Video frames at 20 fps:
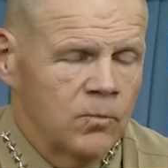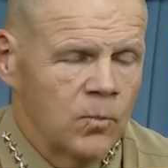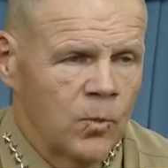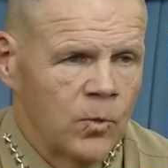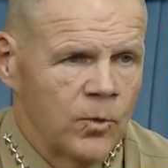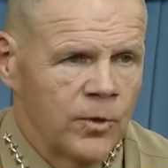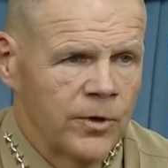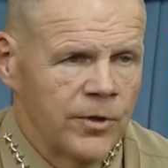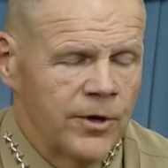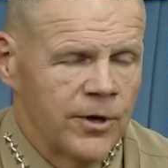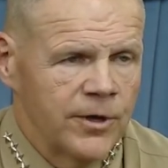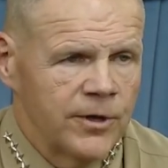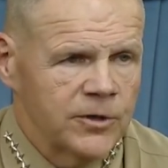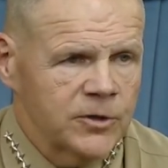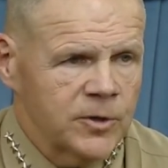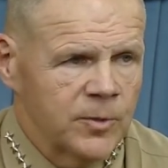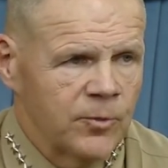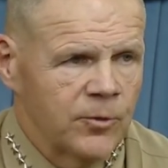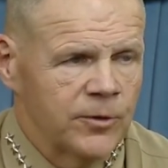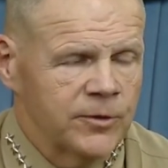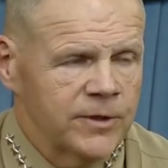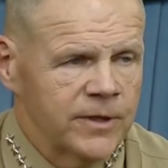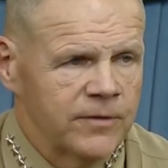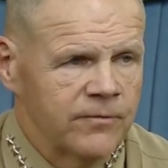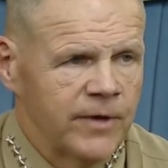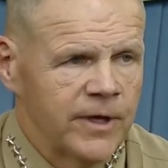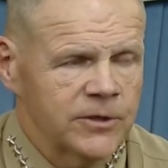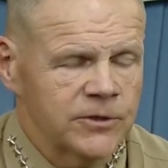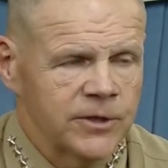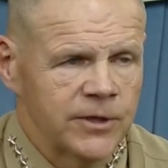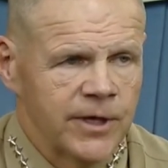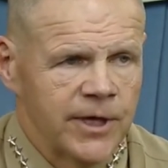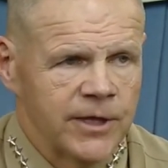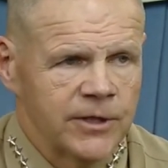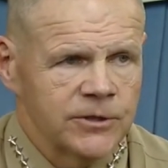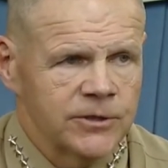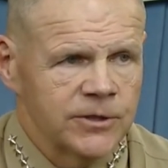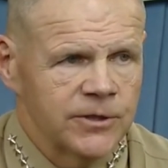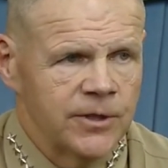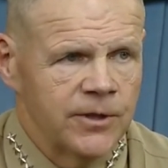we're there to support the
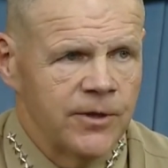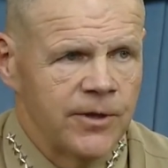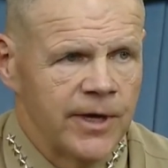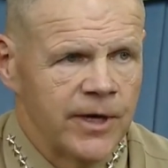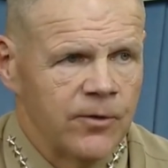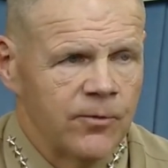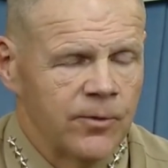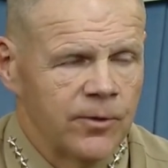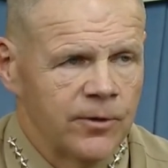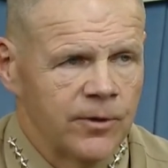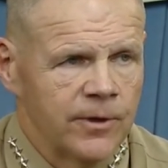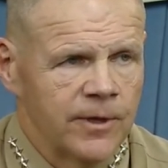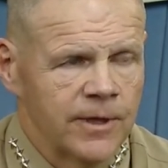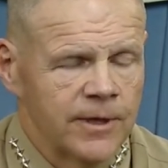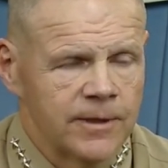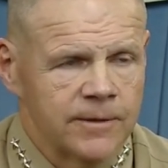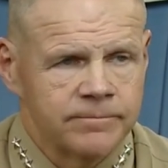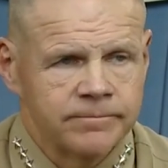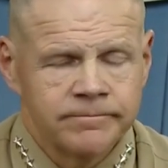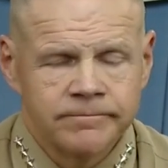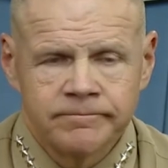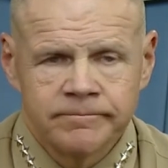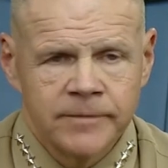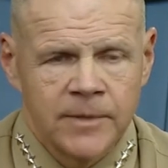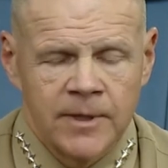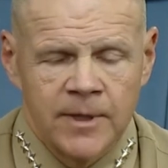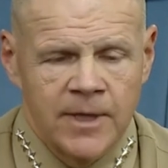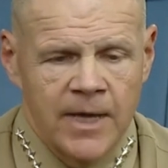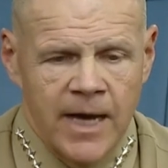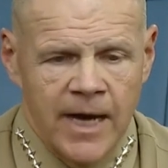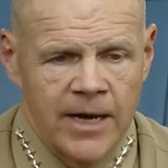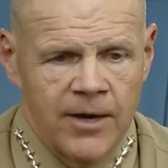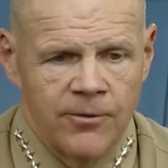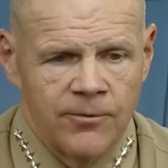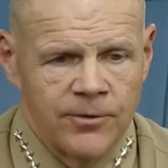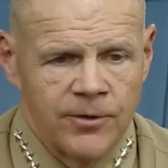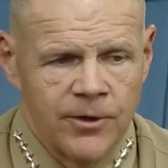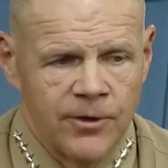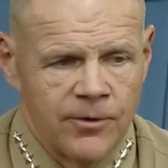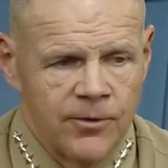investigation, and they will, I
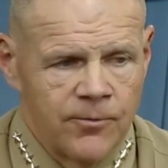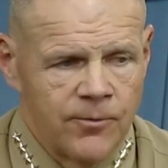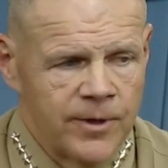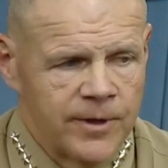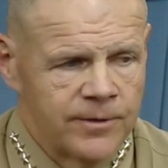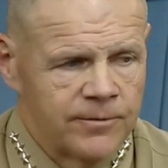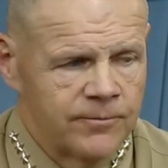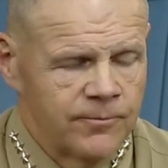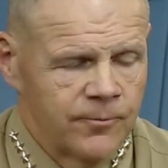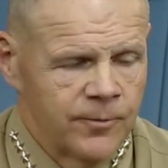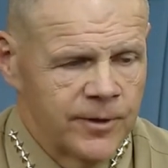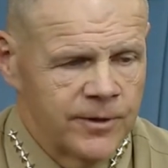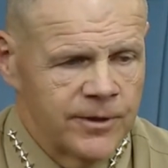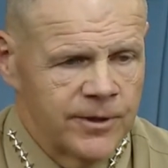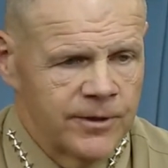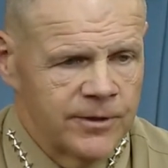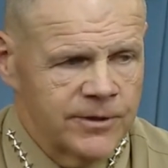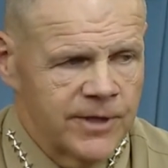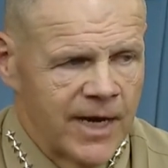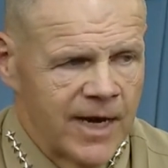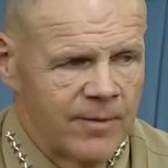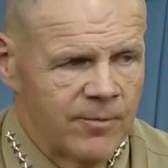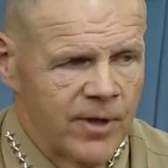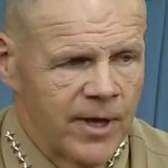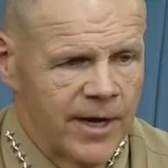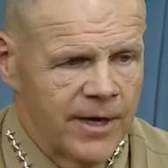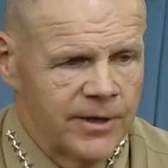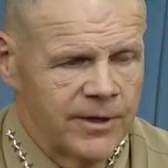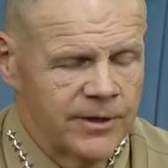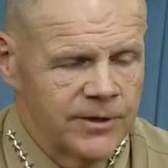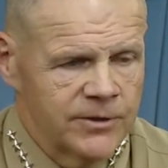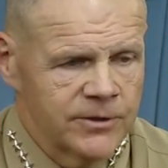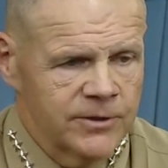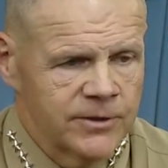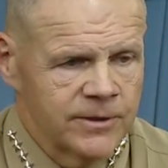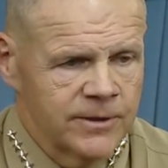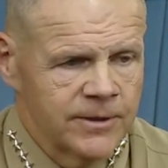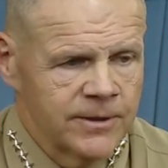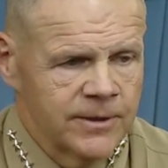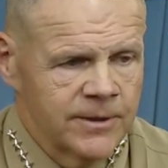don't know what their timeline is.
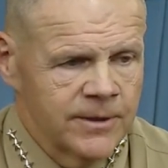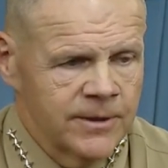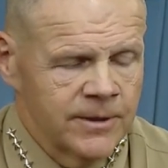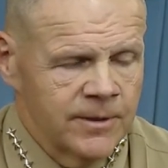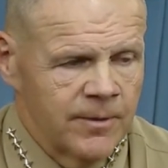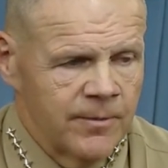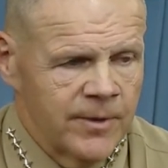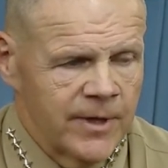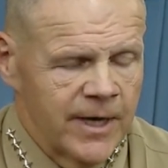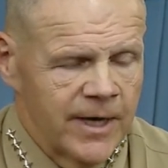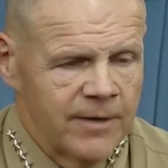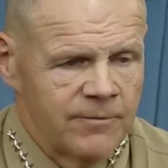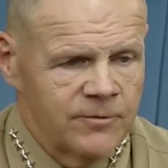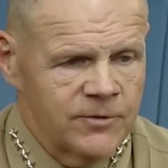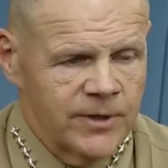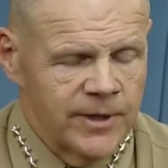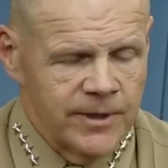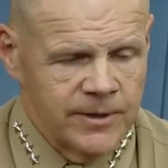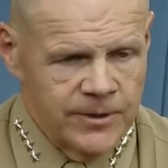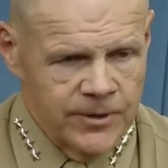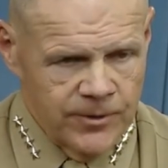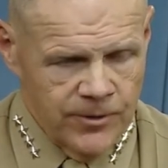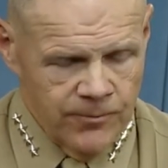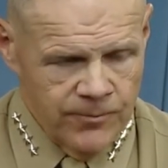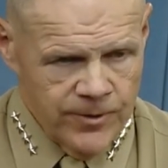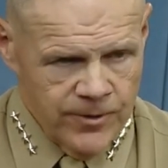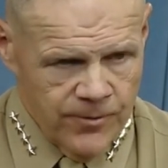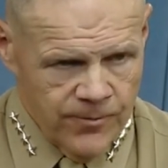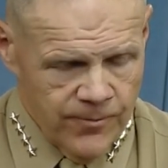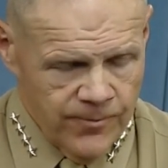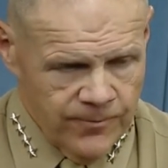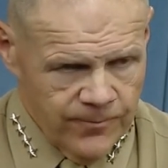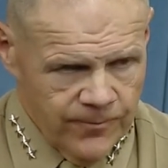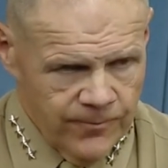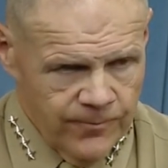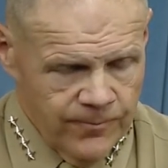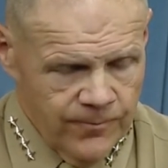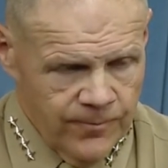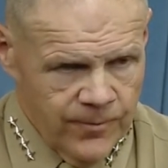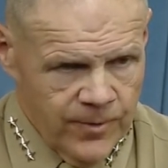I mean, I'd say, you know, we
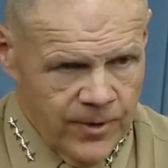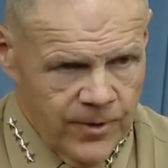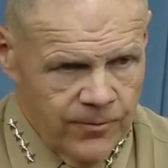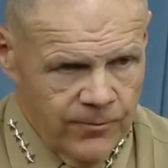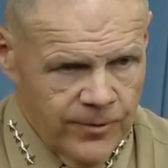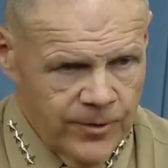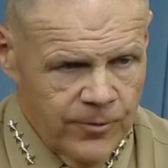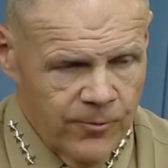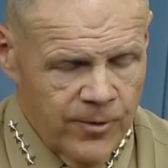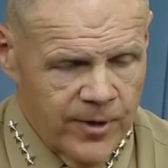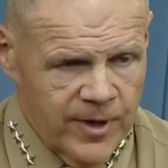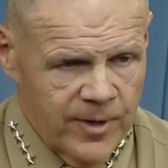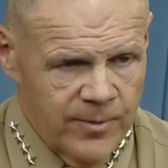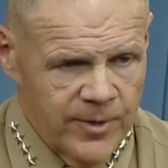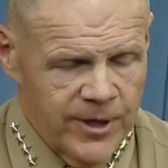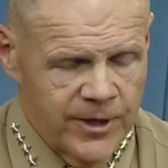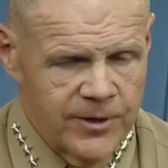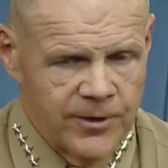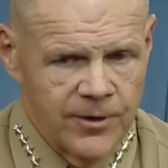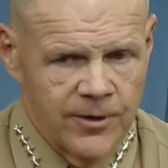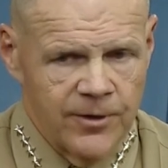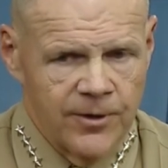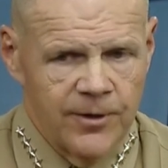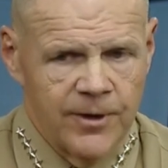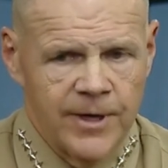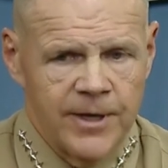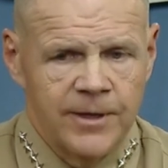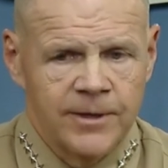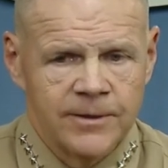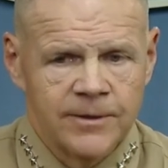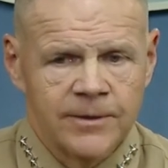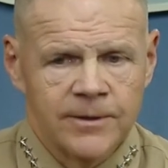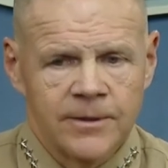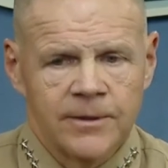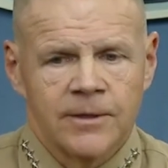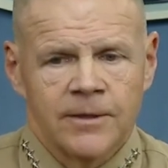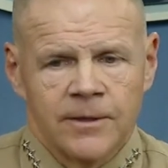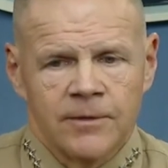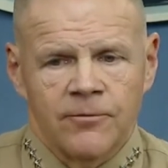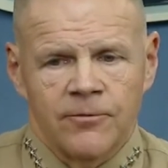don't want to be in a hurry.
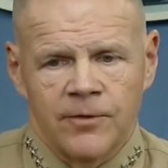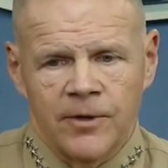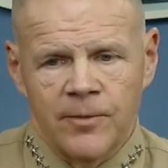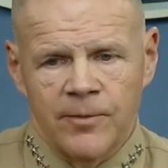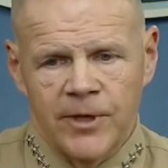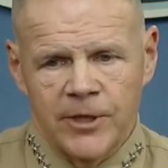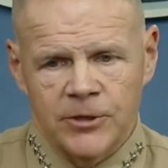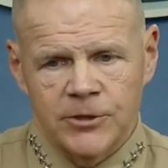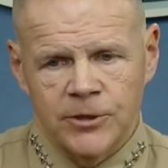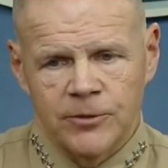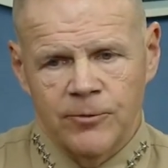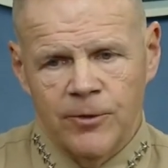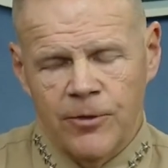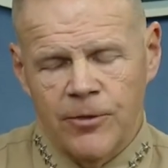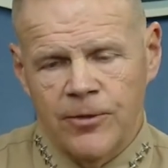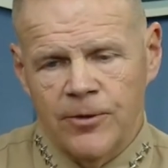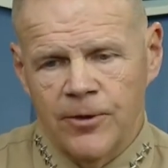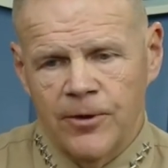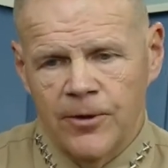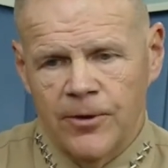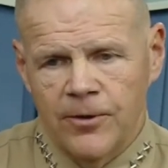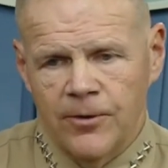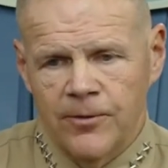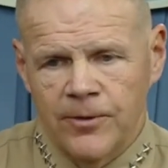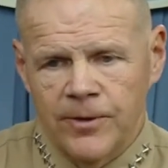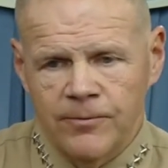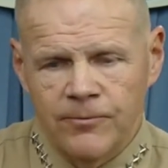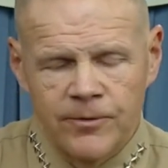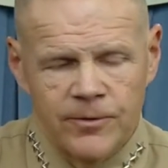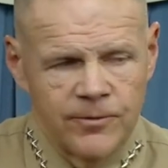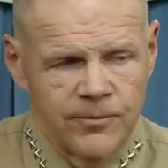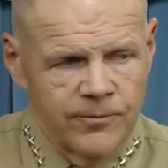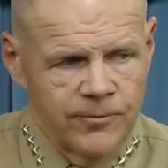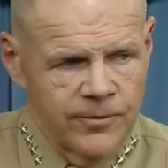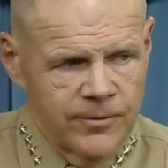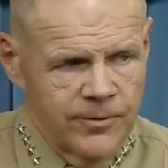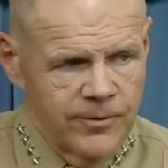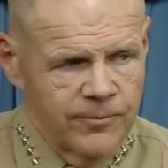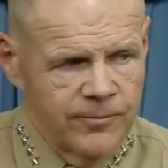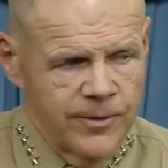We want to make sure we're thorough and
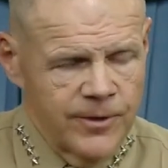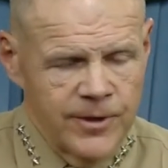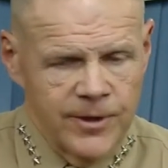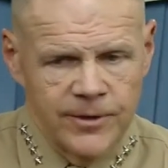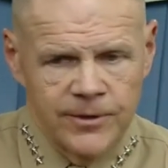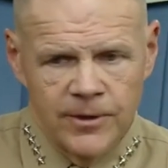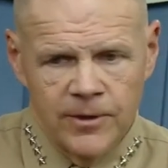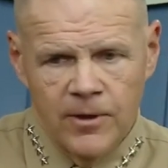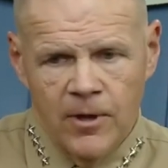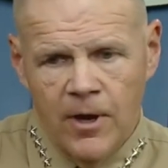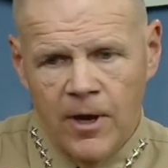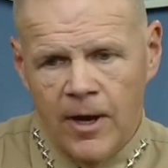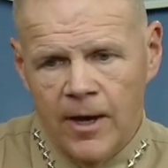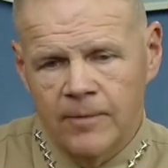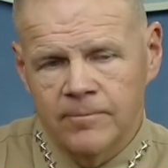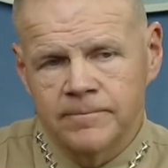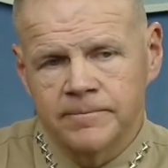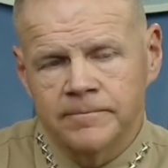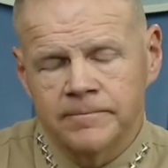we're within the law,